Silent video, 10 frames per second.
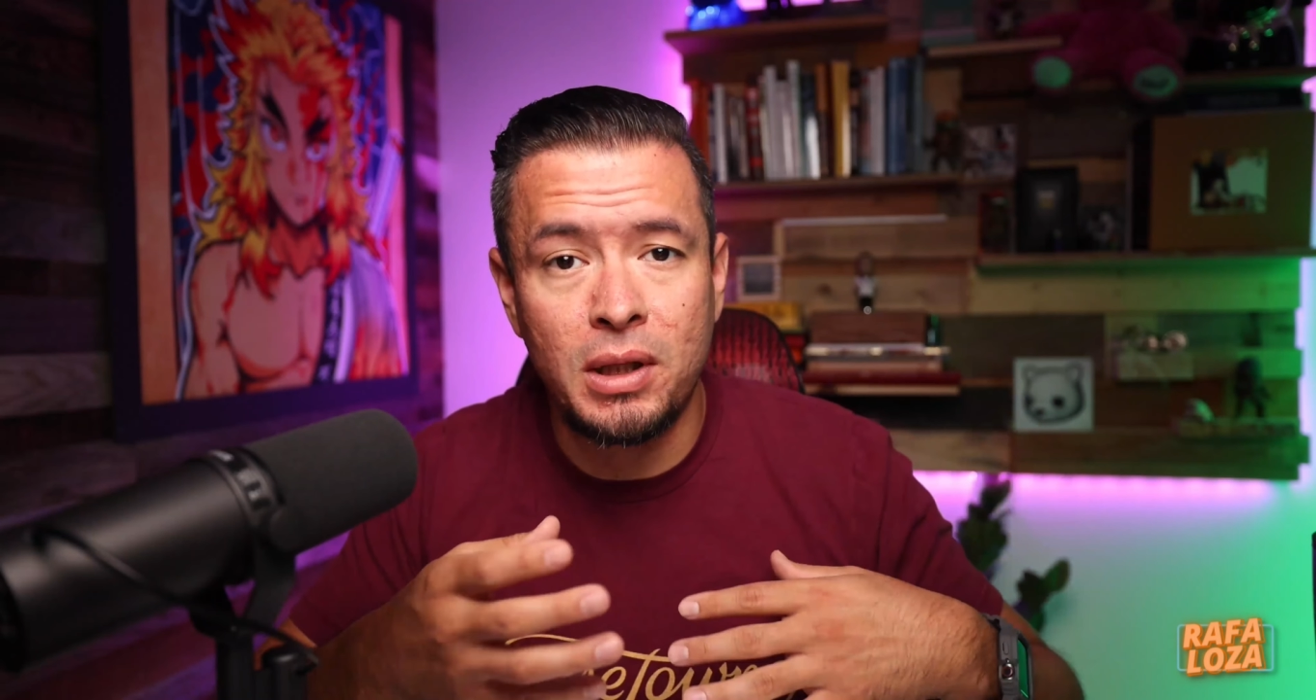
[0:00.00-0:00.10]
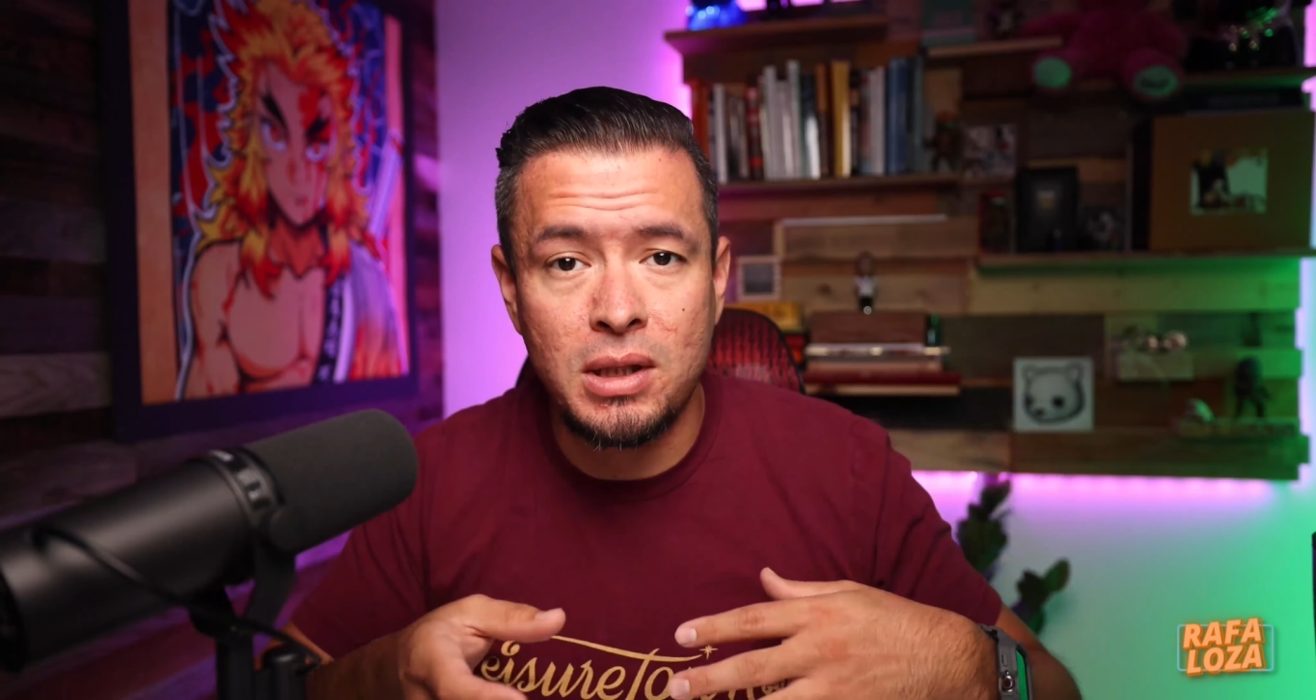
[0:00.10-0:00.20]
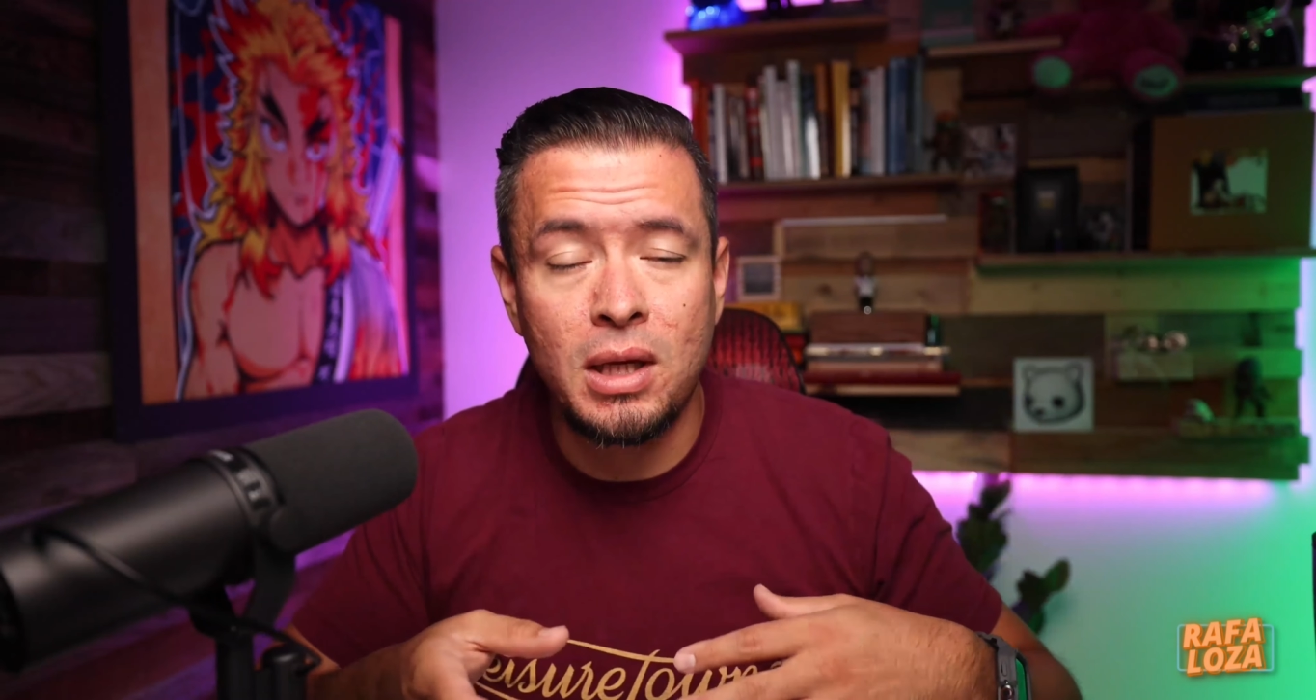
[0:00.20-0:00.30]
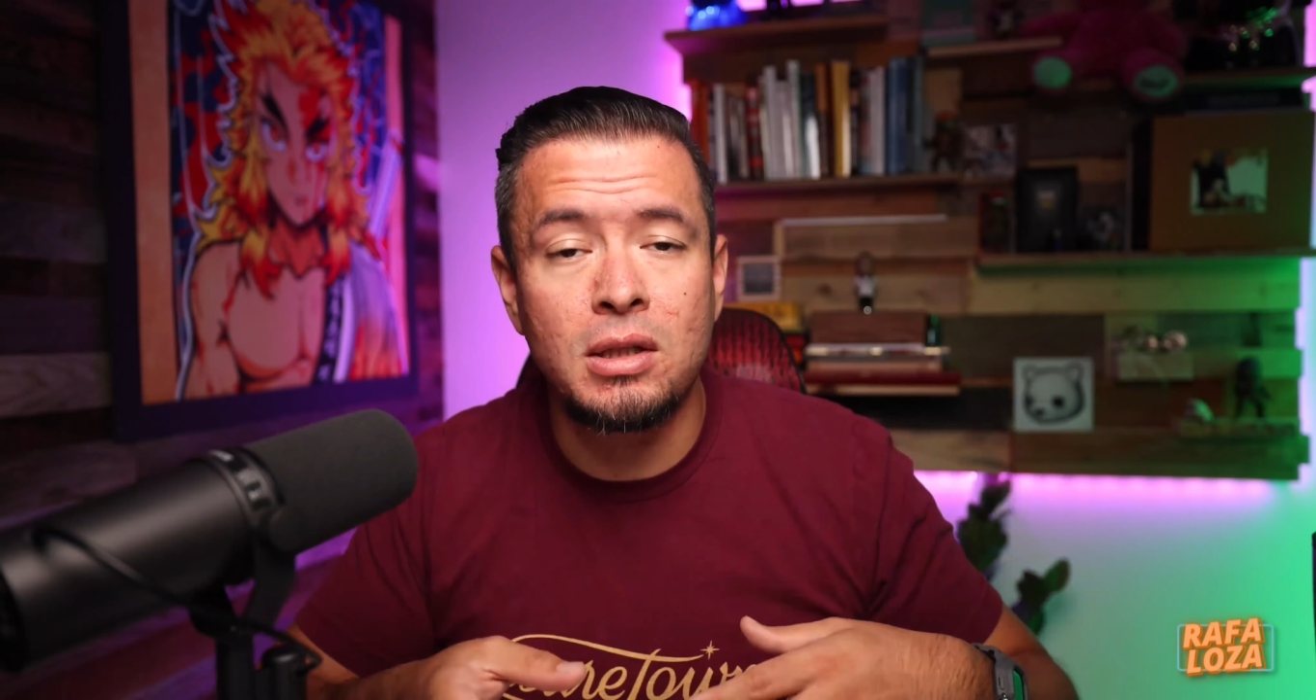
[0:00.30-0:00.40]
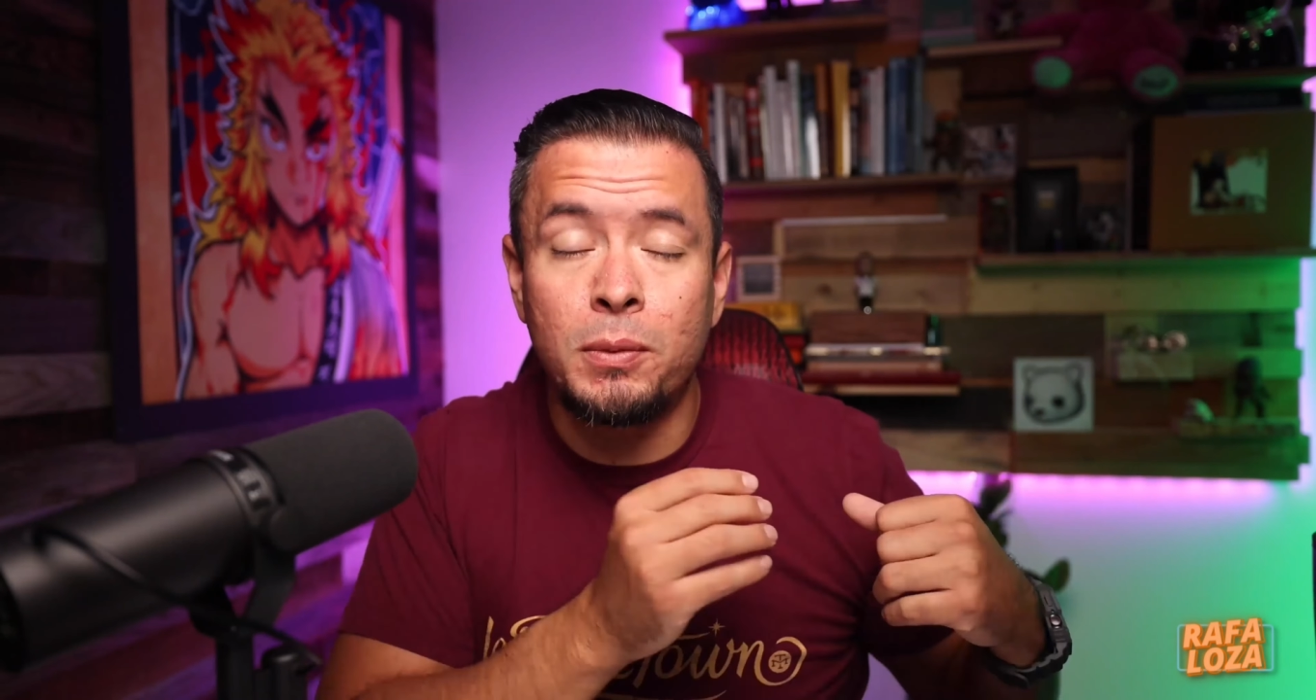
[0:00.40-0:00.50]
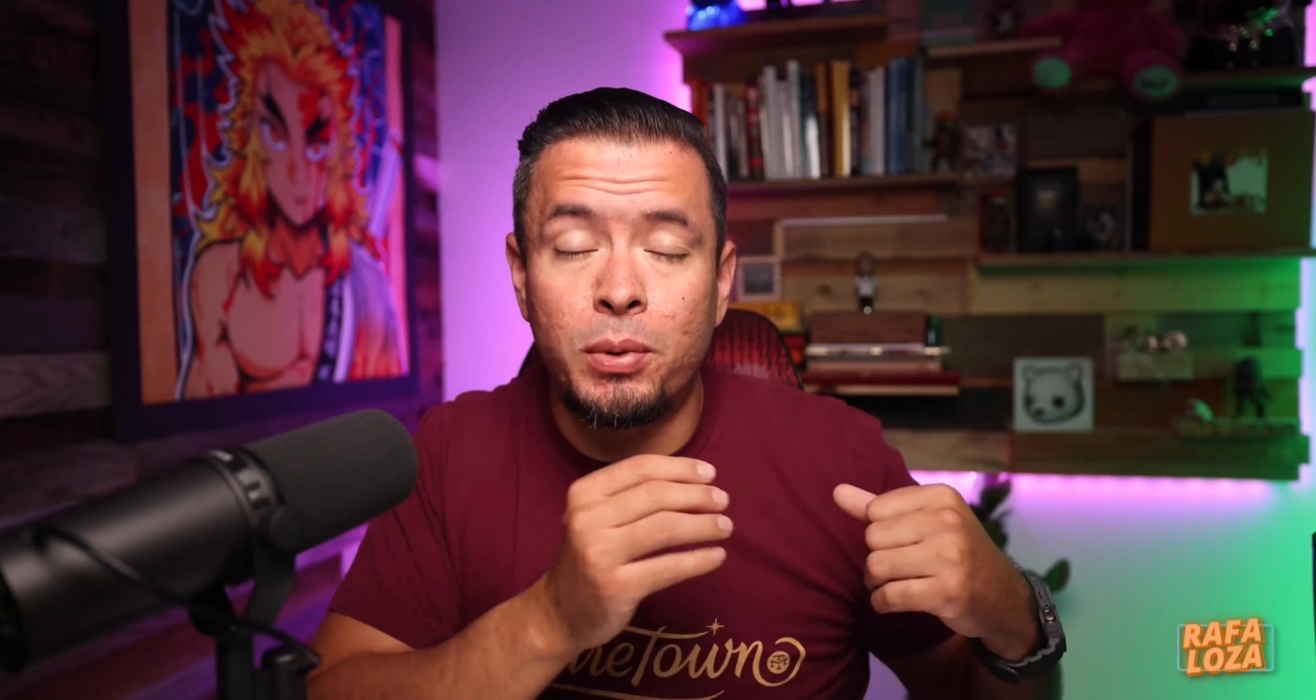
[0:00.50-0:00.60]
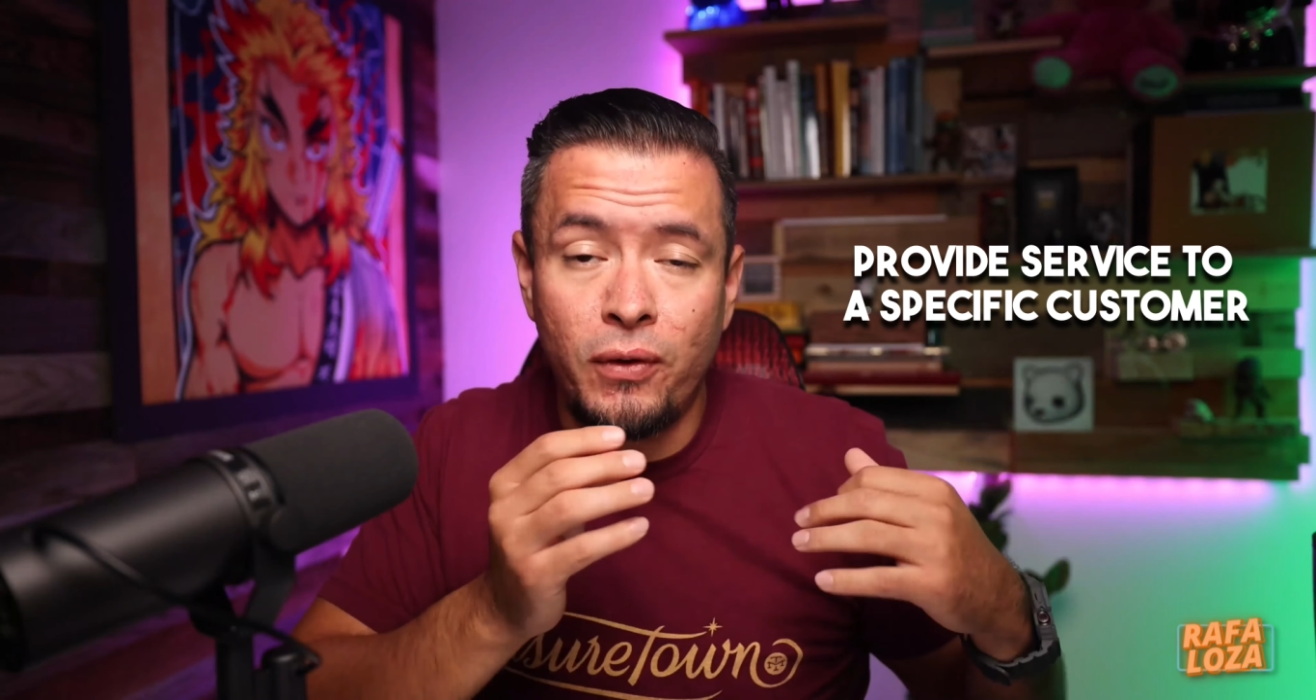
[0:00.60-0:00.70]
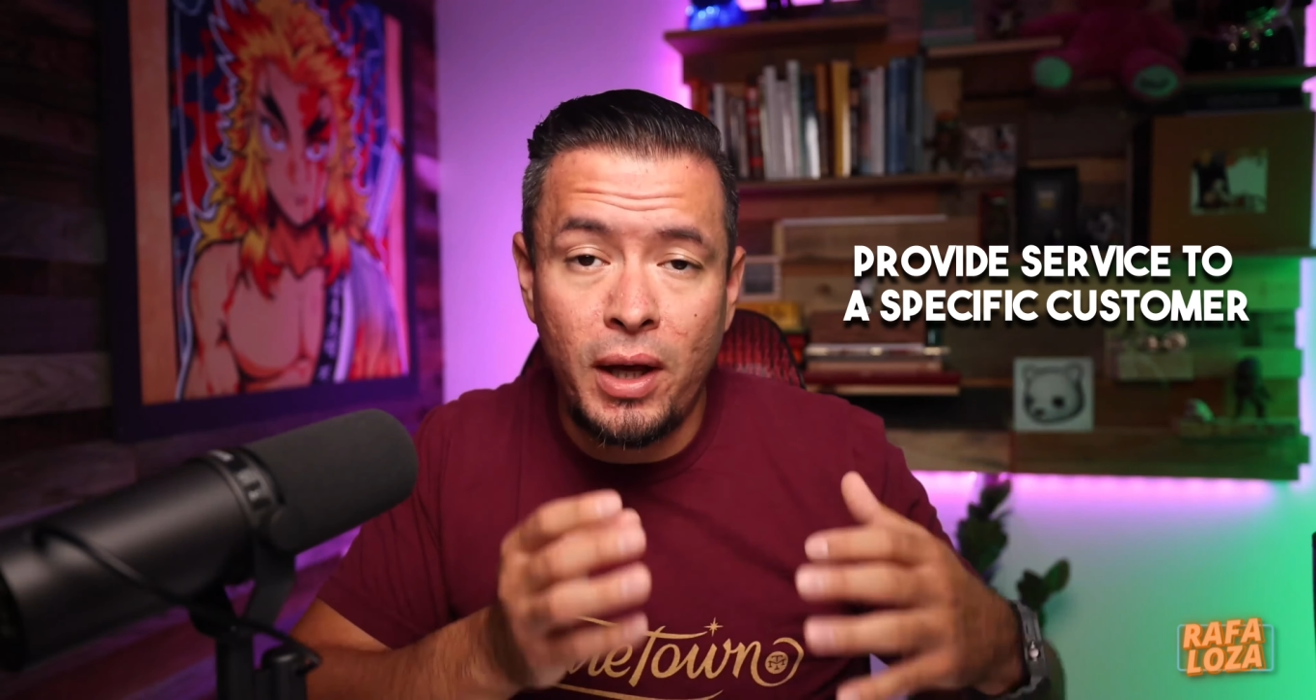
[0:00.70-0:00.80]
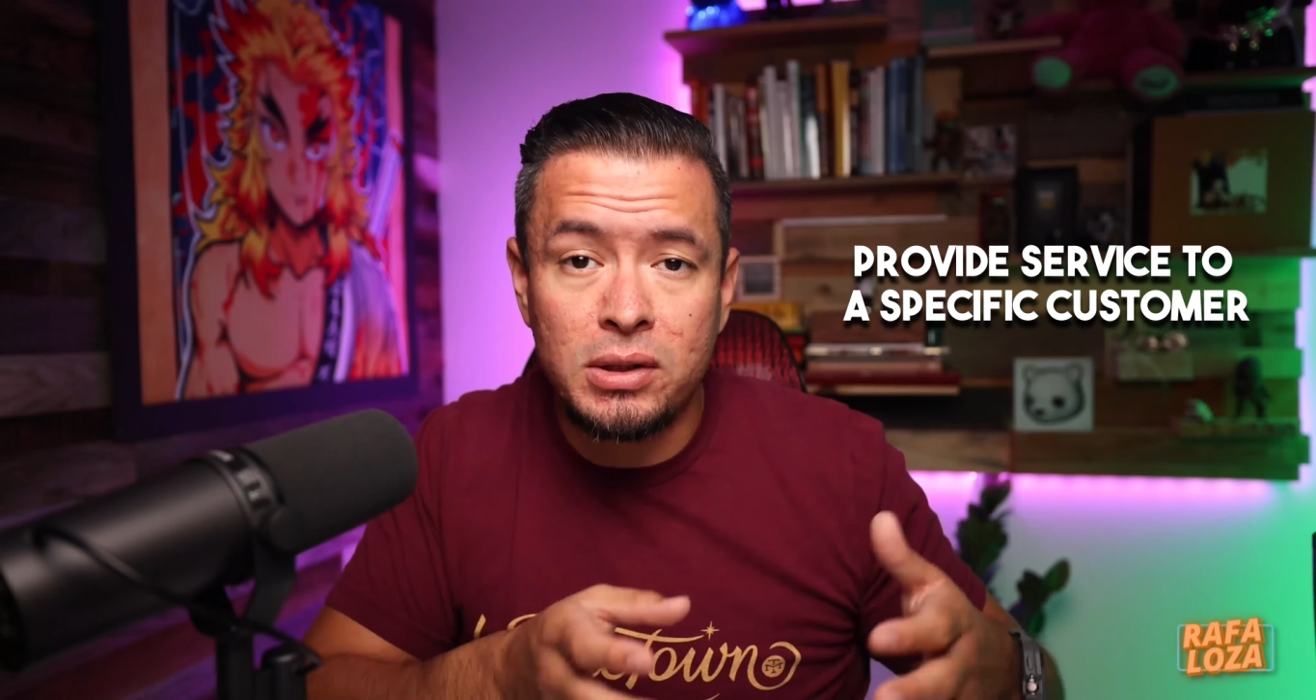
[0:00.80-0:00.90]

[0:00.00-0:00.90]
designed to provide